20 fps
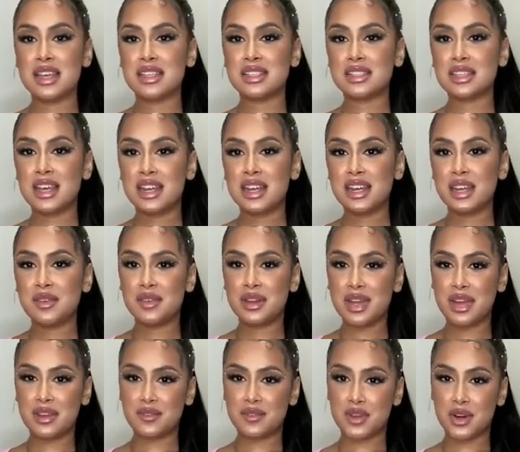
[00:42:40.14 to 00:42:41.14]
It's kind of giving
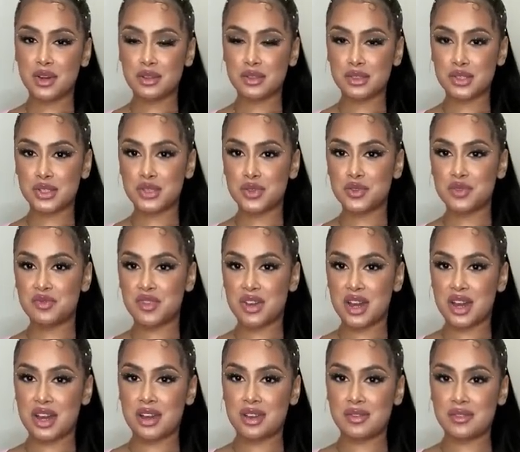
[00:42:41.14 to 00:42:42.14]
like photo shoot
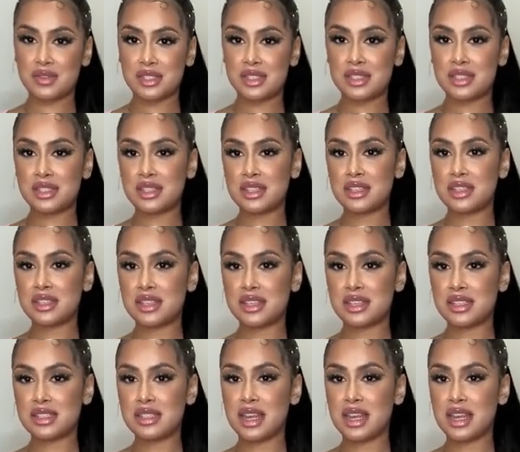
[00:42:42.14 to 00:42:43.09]
vibes. It's